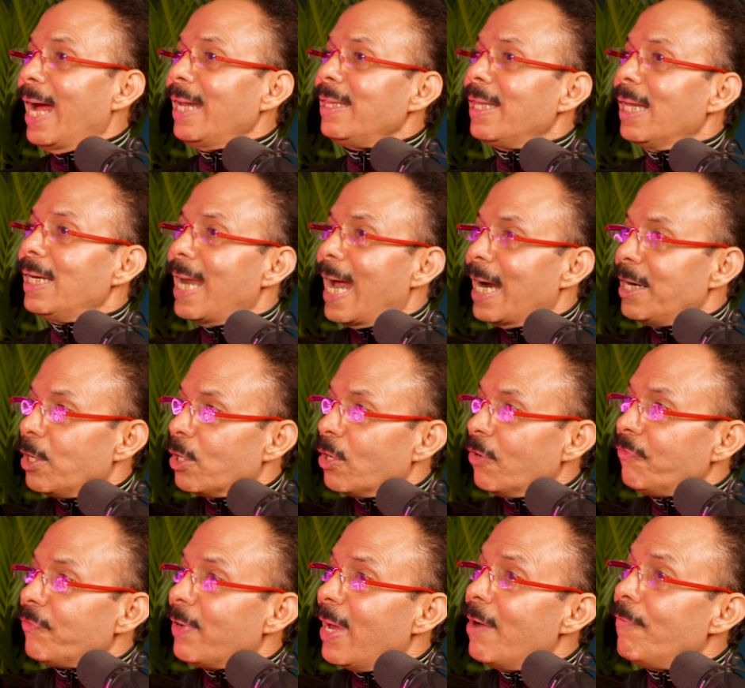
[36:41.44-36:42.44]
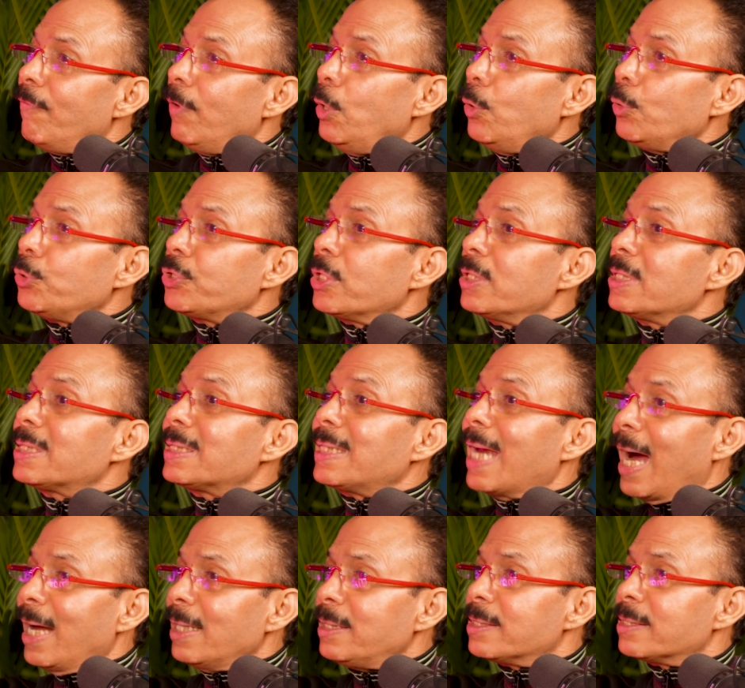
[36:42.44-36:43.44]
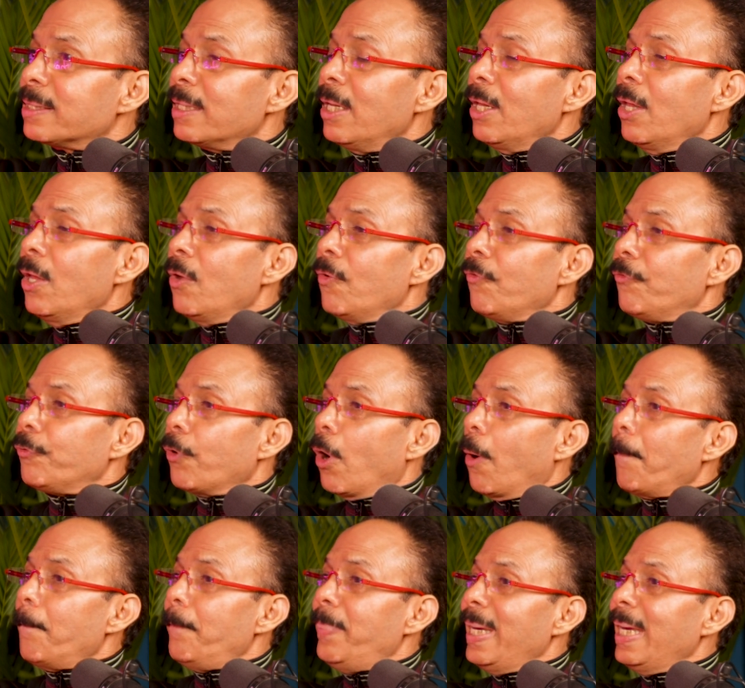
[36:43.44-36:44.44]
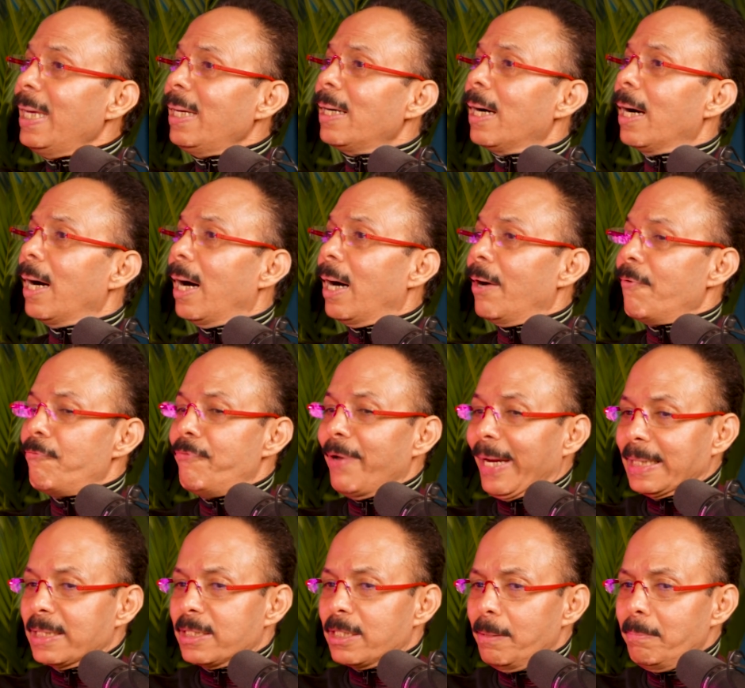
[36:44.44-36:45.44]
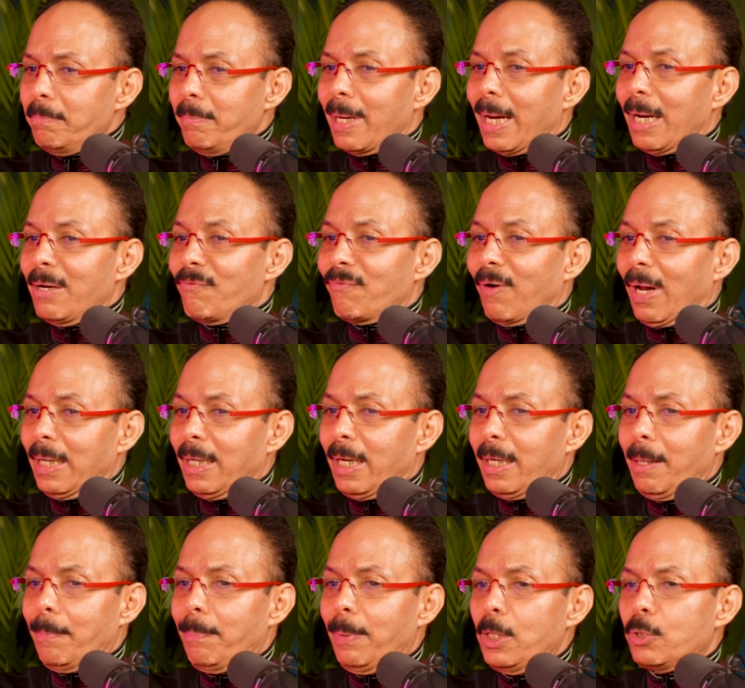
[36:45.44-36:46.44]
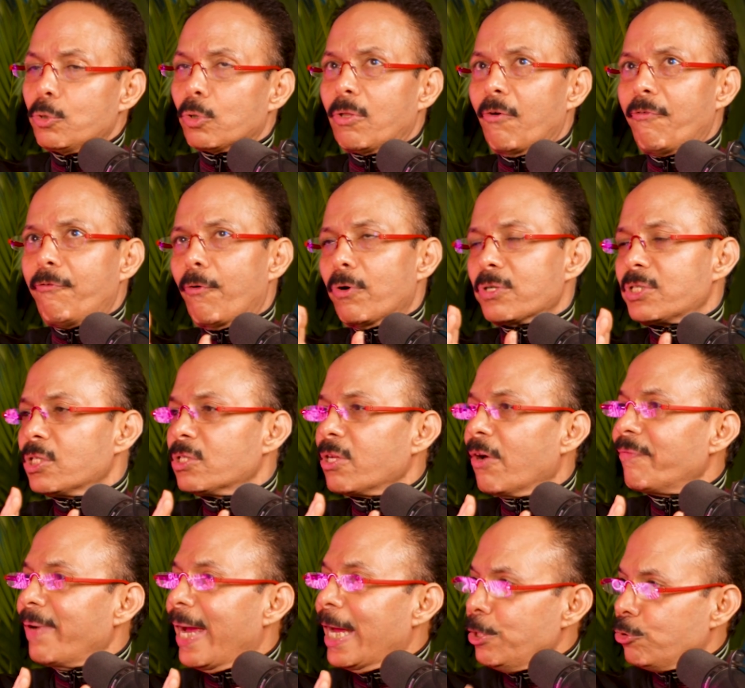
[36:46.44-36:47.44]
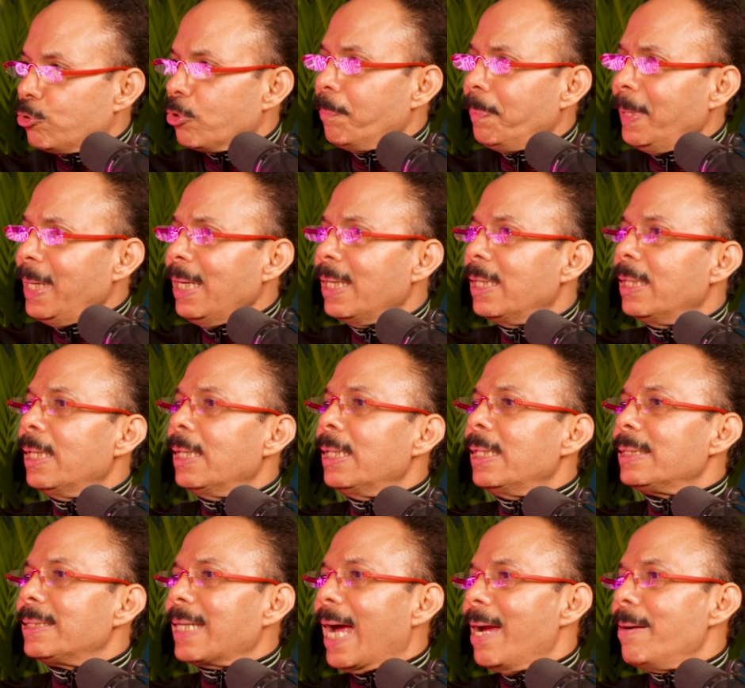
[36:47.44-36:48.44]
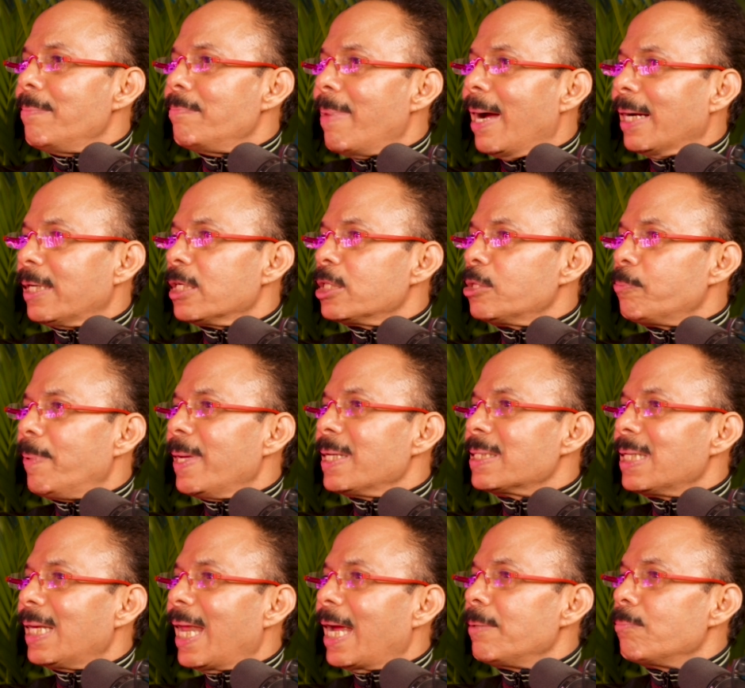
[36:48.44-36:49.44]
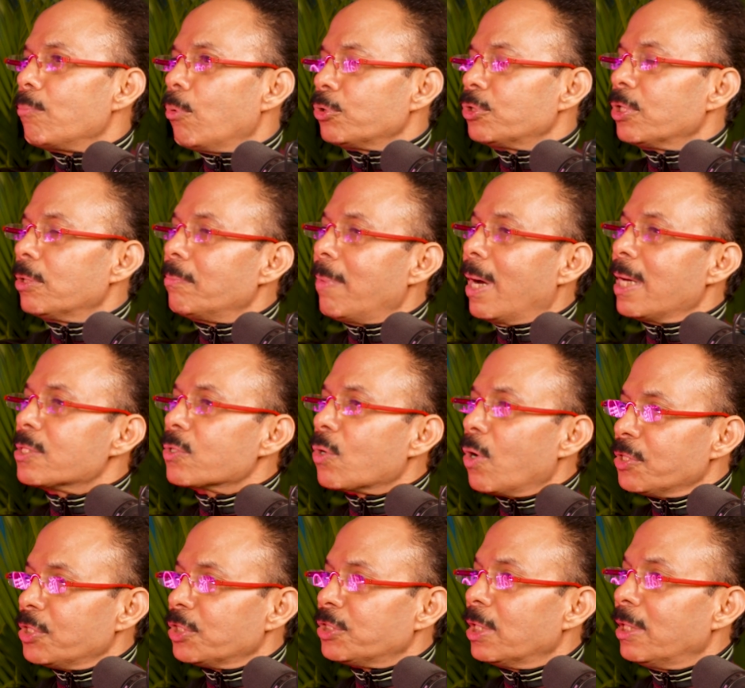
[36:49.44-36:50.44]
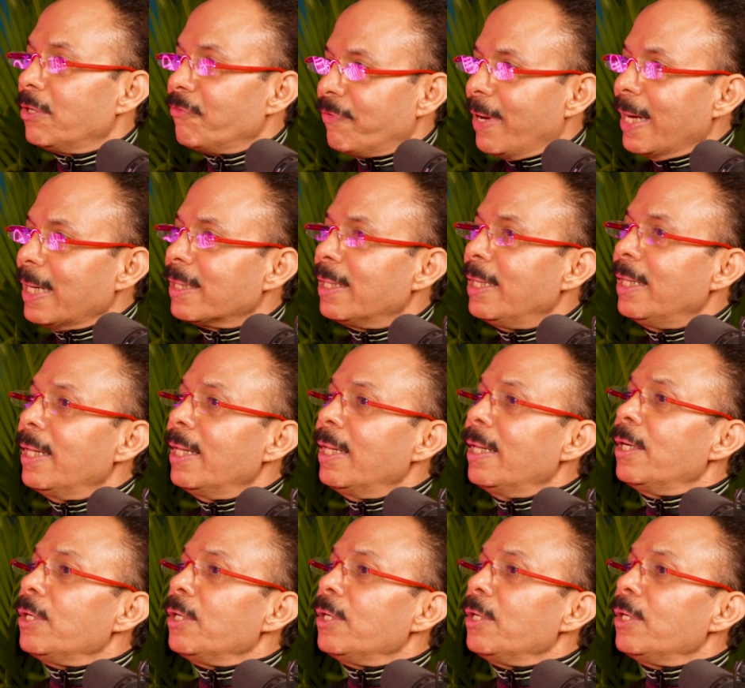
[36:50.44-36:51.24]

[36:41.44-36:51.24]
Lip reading: And the ladder of evolution starts from being a victim and vulnerable to the forces of entropy, time, matter, space, light, motion, mass, causation, effect,